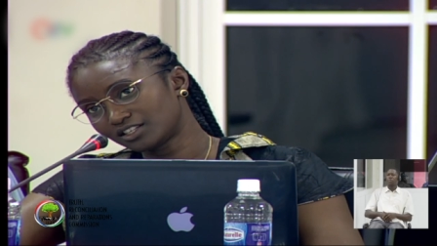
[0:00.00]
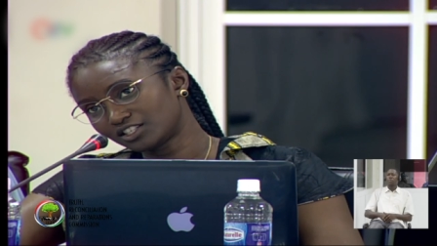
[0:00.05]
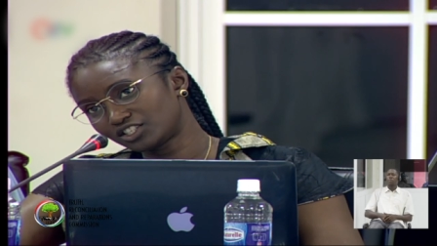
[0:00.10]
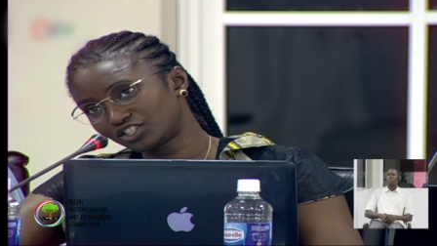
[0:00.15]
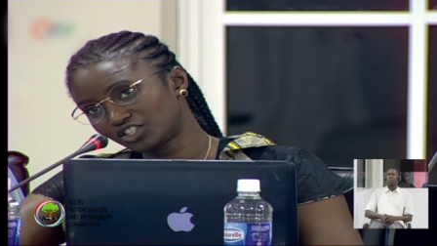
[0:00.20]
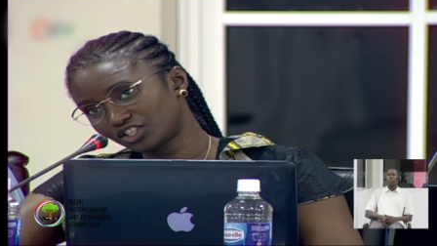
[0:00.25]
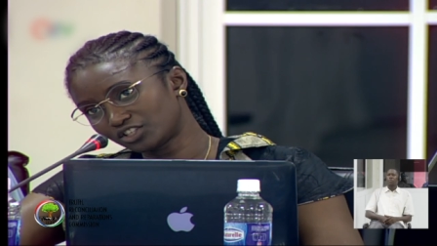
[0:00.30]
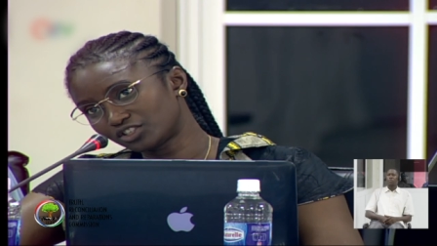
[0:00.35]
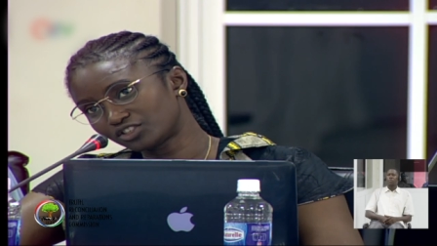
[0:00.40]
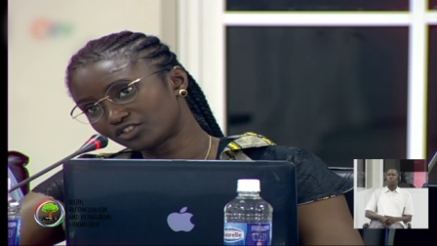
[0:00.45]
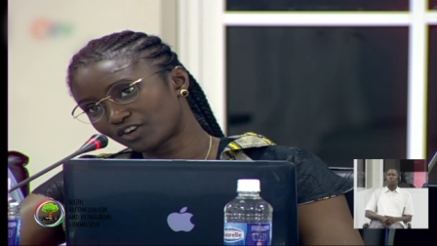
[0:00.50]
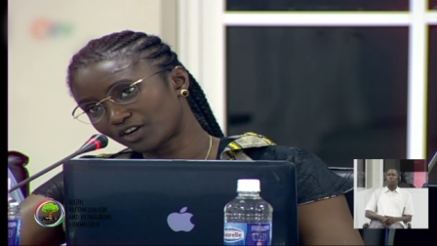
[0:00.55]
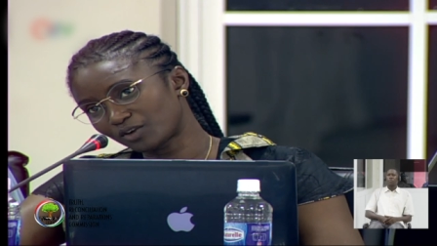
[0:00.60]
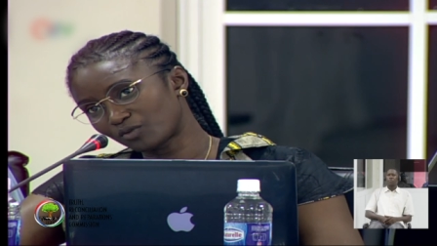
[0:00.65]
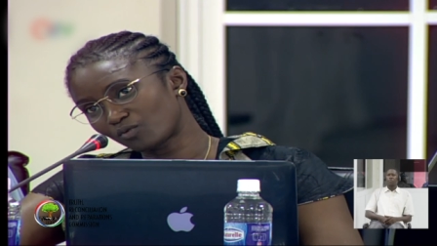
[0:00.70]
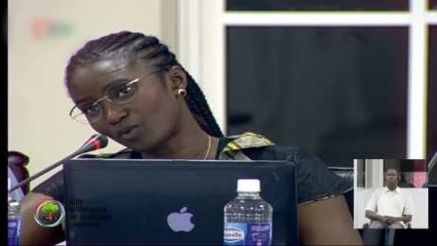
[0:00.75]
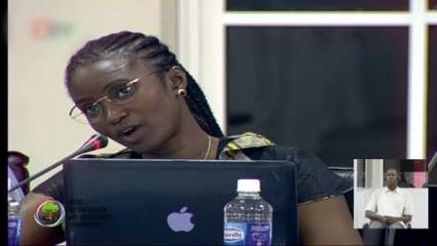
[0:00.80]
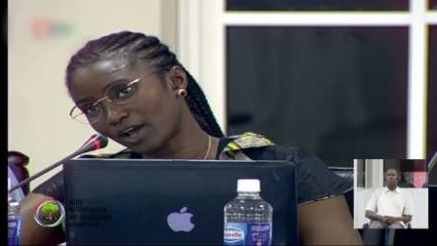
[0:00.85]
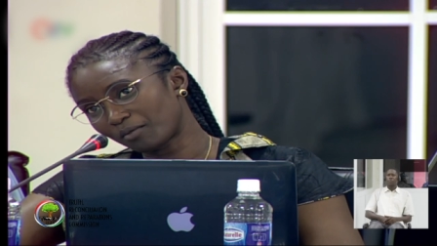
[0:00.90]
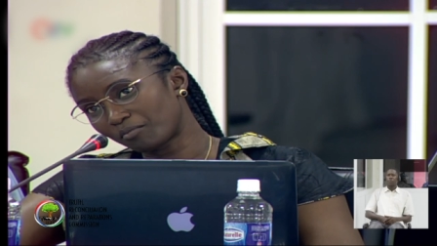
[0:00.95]

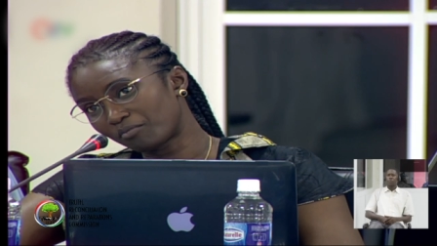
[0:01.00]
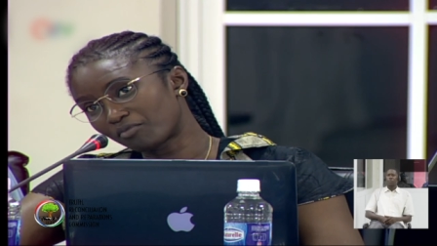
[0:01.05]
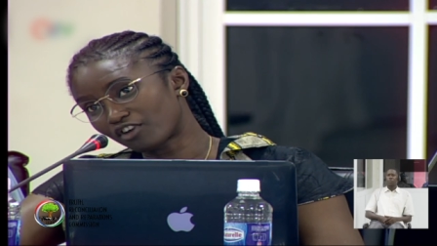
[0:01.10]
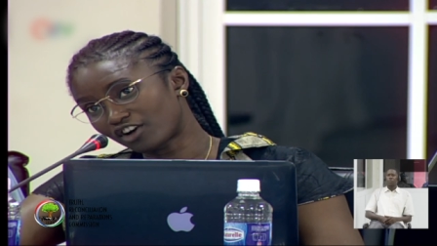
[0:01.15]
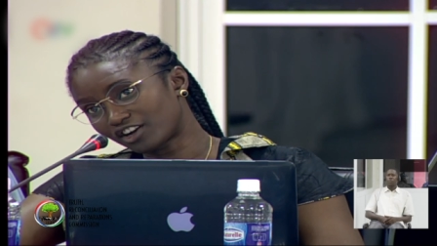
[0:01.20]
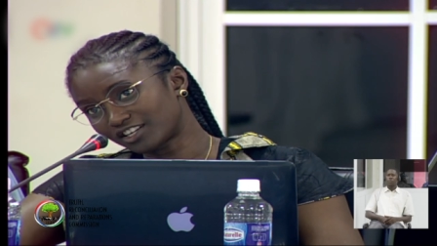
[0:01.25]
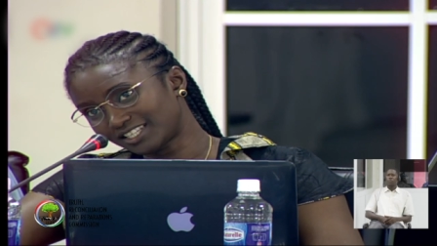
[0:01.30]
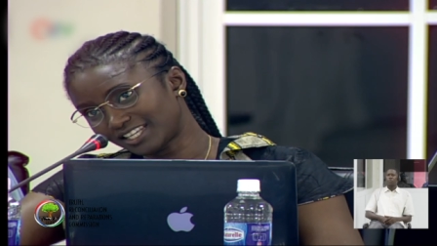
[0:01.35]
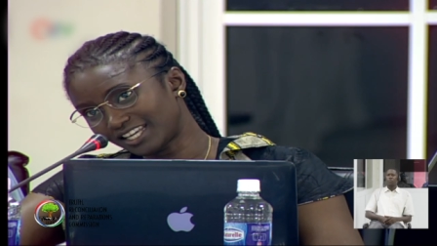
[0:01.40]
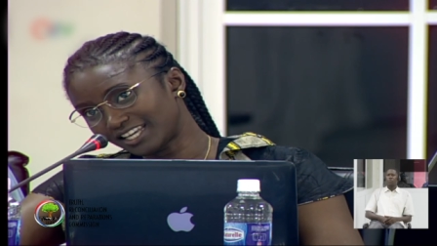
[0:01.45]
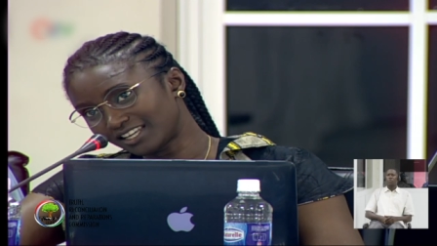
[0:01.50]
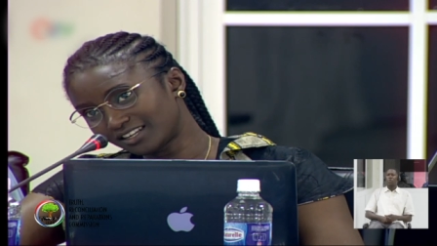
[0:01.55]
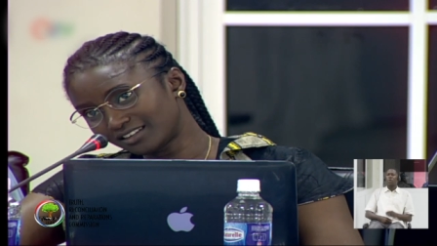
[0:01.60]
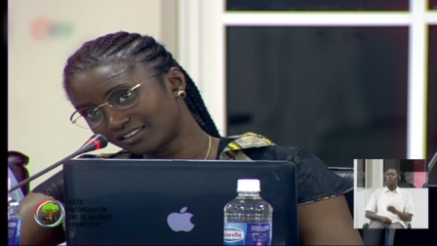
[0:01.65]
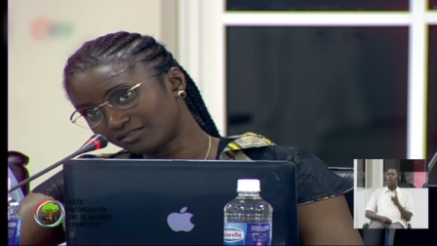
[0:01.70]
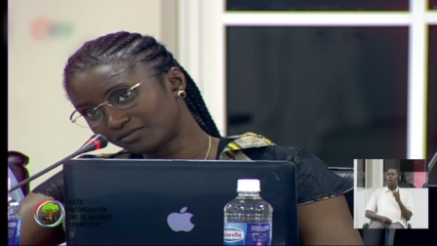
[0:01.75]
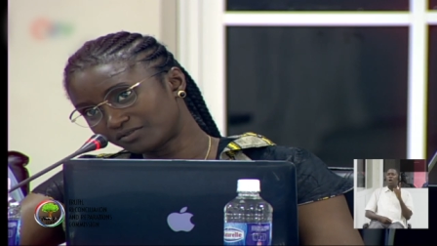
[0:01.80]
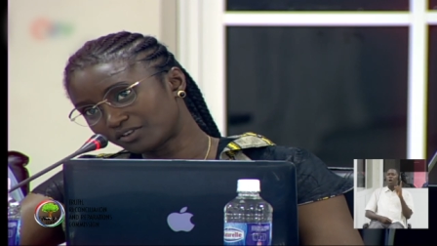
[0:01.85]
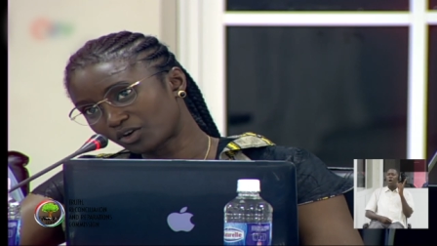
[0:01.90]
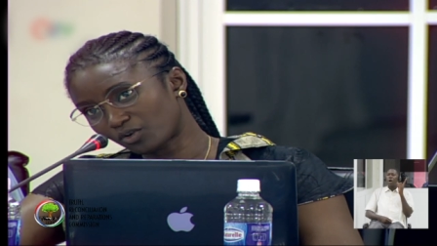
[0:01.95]
children were brought in
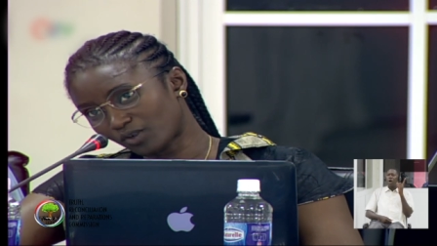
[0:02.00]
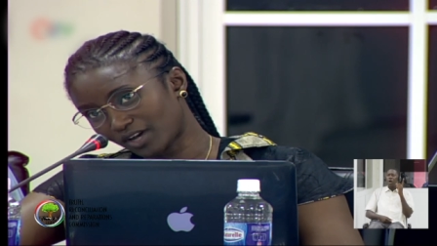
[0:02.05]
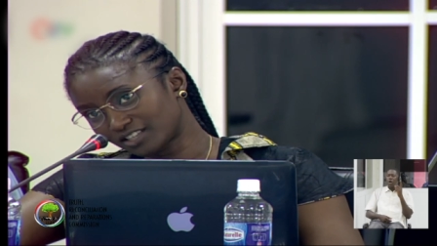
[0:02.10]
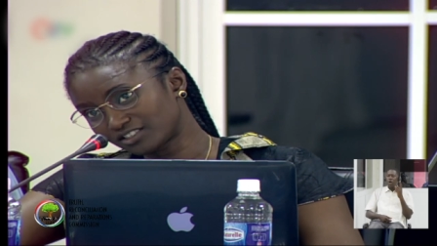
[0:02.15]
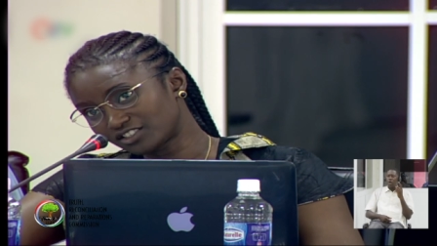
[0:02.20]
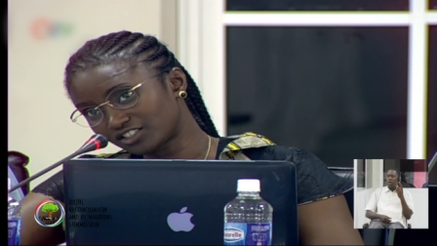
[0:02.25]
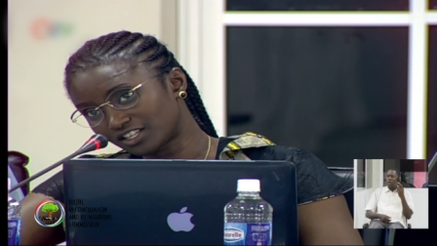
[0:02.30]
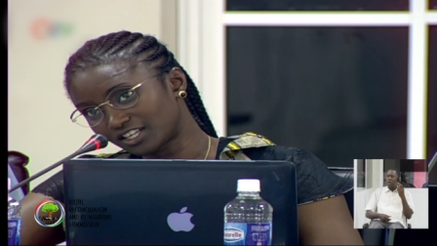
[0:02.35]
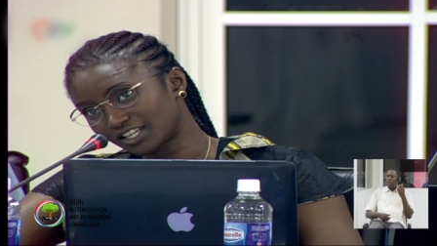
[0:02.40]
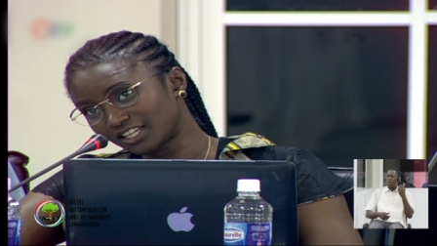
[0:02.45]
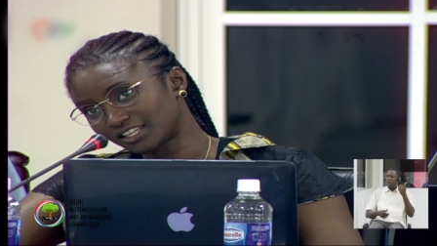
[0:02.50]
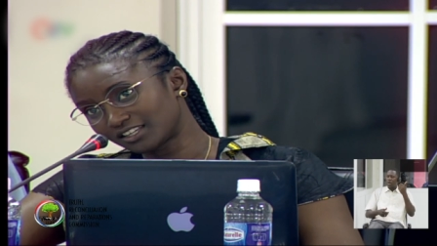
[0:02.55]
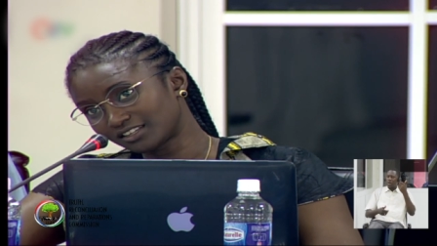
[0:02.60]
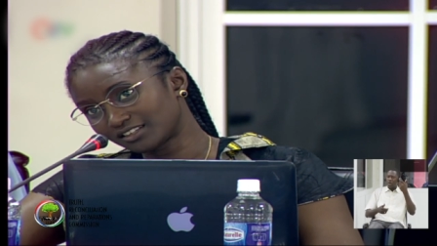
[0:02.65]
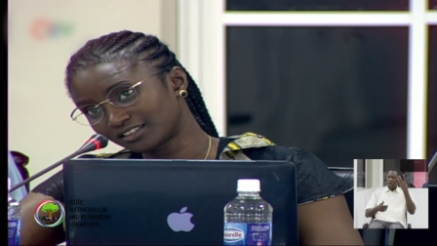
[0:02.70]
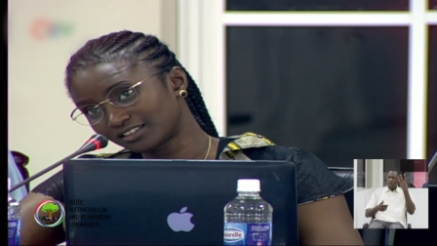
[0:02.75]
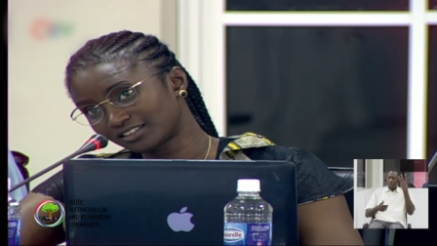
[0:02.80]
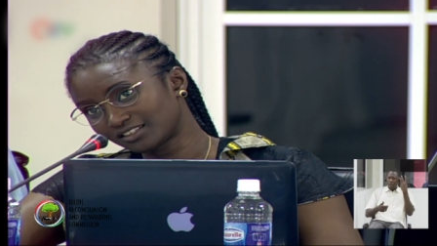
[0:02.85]
for questioning?